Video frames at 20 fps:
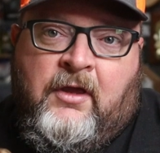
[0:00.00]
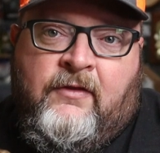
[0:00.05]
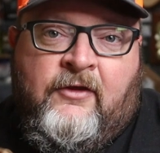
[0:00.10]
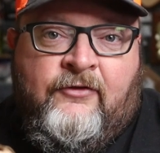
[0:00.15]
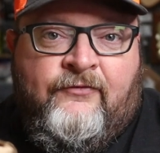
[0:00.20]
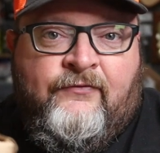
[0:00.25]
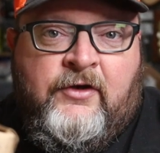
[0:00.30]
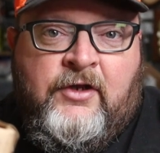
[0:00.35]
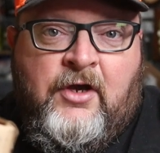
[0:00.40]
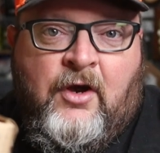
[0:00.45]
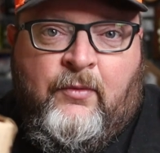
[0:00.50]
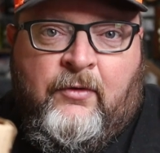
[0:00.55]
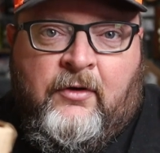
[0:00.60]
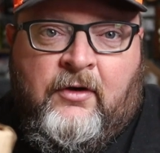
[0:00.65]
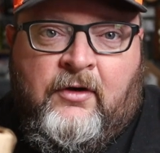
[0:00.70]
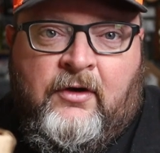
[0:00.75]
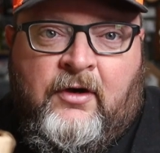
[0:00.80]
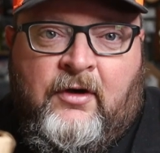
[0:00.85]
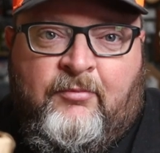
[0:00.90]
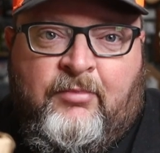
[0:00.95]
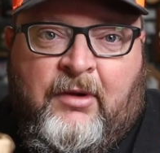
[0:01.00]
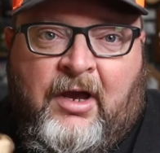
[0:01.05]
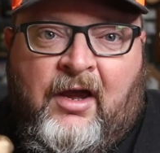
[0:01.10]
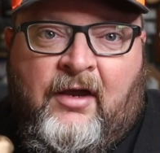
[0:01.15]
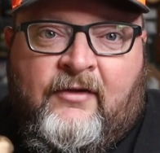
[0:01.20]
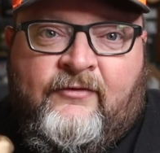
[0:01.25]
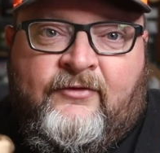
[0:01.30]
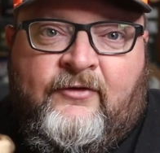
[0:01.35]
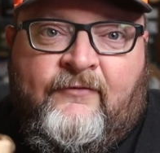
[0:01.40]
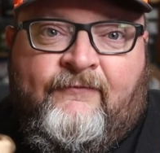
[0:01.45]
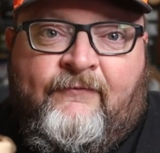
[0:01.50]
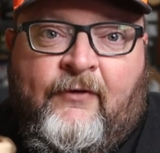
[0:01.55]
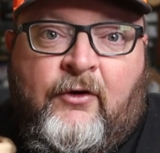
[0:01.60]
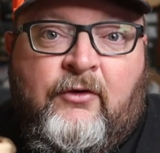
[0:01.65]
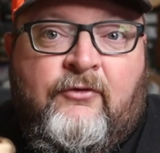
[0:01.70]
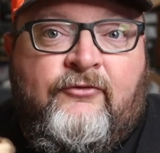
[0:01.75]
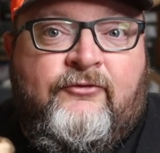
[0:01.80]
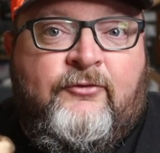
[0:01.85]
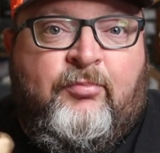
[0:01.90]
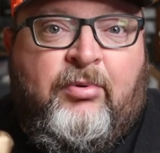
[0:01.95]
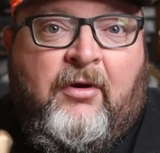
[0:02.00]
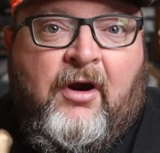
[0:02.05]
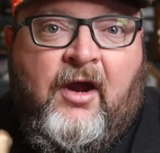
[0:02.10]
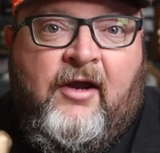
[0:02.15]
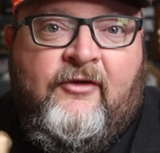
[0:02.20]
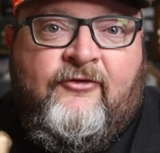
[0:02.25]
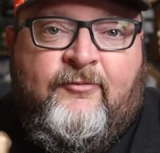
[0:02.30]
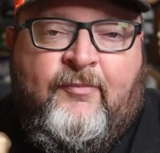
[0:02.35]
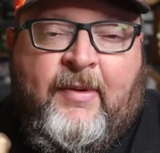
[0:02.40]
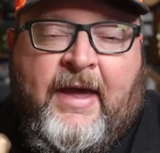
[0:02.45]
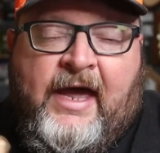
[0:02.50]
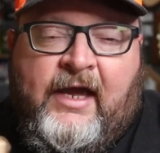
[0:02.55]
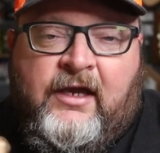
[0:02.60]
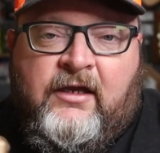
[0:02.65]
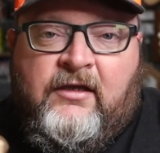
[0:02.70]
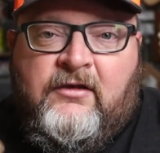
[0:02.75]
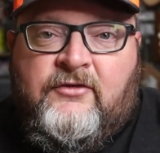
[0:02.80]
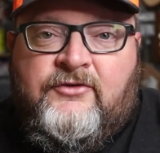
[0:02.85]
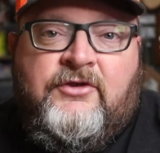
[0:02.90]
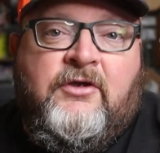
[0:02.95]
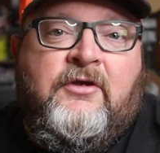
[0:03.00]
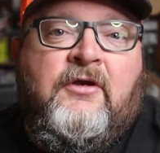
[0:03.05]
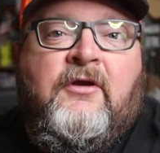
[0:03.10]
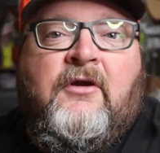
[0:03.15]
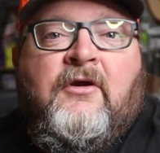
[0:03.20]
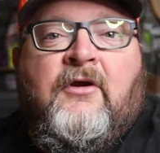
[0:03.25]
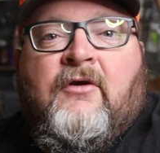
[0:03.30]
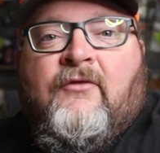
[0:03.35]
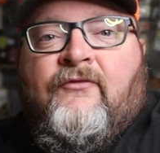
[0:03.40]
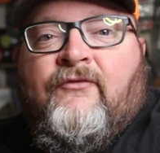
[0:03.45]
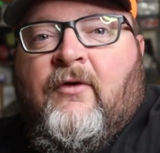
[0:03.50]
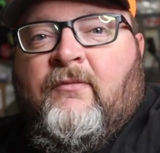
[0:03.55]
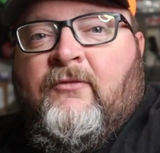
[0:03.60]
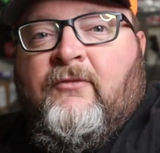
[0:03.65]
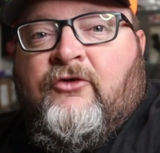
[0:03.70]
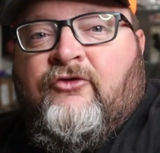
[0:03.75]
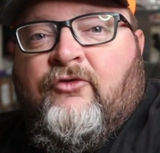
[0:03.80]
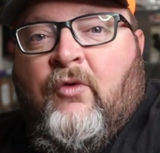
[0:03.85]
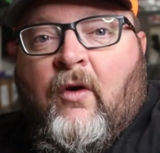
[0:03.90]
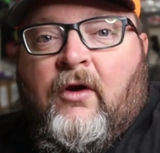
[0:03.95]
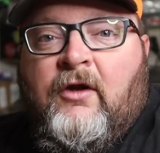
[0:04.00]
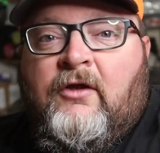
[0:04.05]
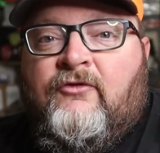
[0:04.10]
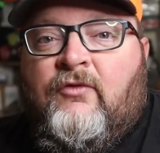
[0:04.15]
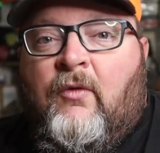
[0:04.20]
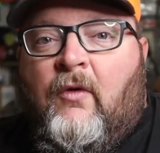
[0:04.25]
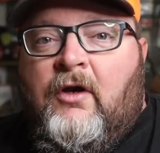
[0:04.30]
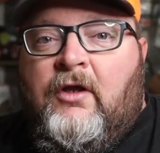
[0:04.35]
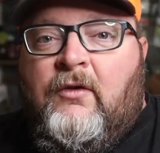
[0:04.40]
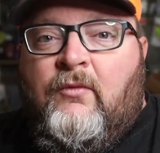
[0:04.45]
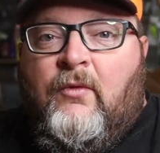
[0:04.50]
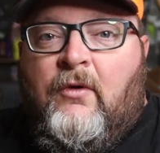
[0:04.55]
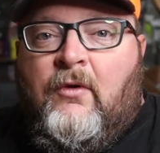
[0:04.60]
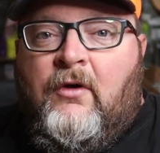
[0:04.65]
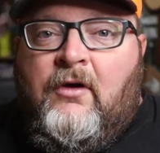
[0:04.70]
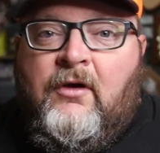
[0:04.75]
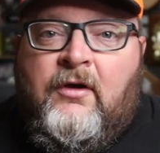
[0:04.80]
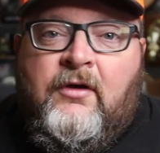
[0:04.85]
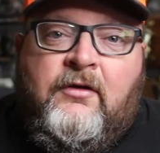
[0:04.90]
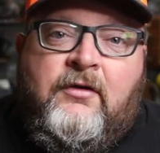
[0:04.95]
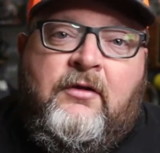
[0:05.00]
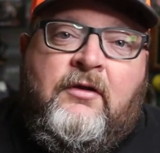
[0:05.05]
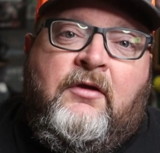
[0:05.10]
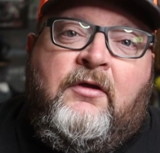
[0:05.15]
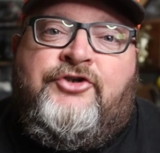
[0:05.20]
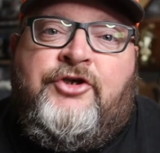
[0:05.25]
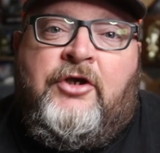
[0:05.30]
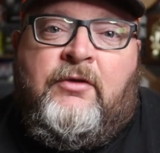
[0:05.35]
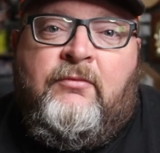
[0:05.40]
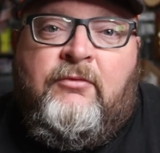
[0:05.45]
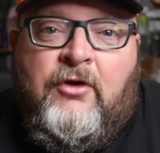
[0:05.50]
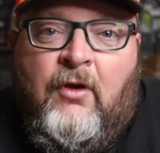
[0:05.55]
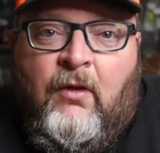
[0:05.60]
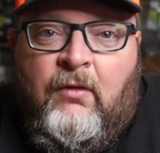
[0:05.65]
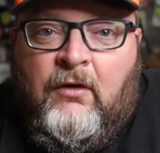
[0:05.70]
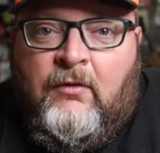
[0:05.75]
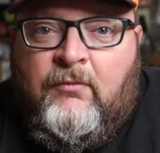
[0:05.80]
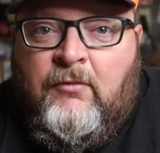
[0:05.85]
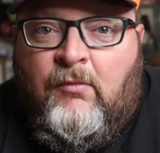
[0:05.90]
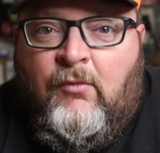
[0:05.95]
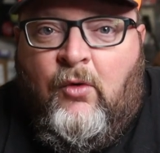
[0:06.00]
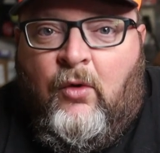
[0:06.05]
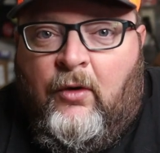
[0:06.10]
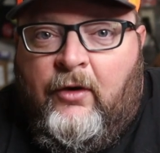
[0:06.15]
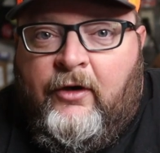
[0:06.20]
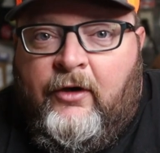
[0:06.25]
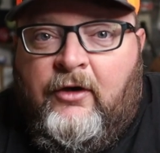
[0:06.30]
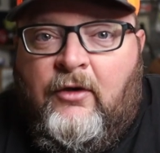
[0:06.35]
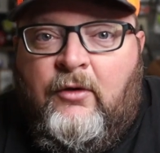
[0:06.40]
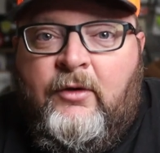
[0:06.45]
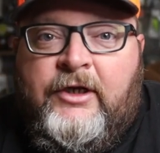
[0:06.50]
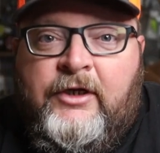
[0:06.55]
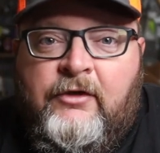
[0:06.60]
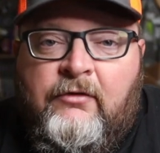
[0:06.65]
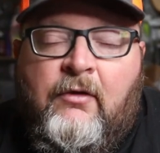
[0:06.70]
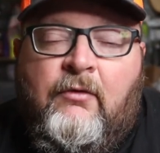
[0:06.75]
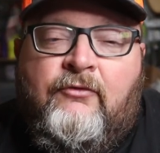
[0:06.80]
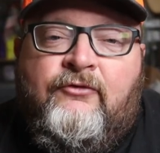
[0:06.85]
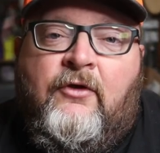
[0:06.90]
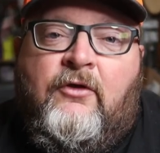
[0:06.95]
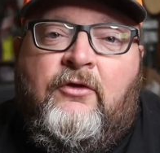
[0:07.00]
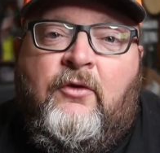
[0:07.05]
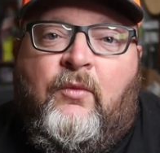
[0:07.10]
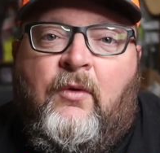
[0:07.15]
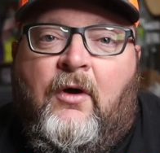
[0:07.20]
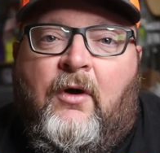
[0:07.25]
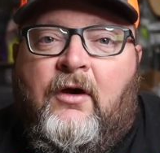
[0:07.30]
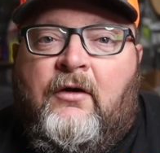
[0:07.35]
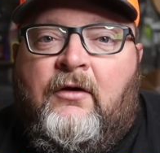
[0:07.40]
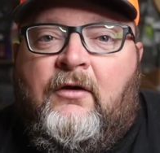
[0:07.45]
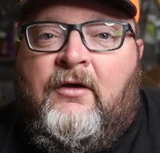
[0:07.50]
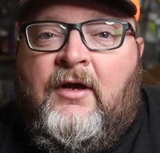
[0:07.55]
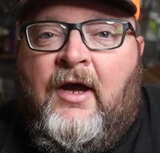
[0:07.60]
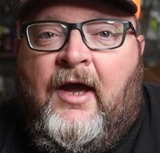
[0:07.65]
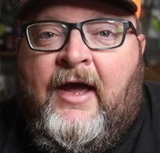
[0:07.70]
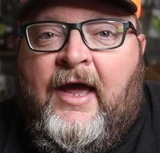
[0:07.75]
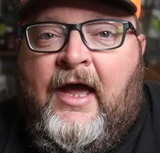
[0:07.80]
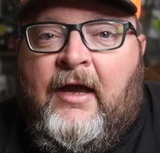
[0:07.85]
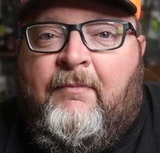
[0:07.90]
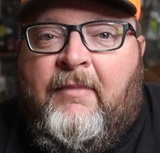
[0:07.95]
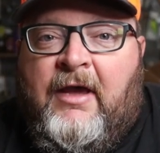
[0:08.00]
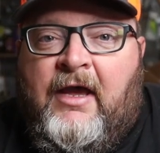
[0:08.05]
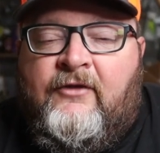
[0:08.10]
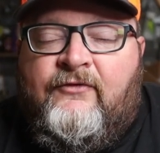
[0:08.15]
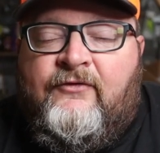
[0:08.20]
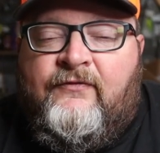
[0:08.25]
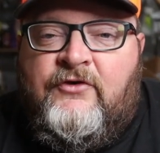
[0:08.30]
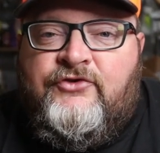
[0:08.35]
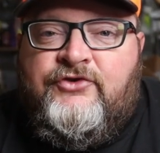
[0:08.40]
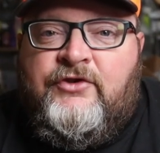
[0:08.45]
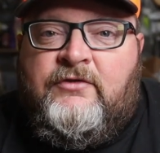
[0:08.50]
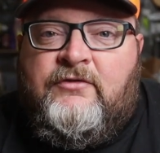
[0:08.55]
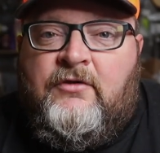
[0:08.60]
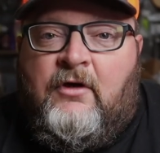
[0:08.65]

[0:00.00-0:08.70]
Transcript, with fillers: In this video, we're going to unbox the first prize package from the twenty twenty-one Jim Dolan Memorial Heroes on the Water Kayak Bass Fishing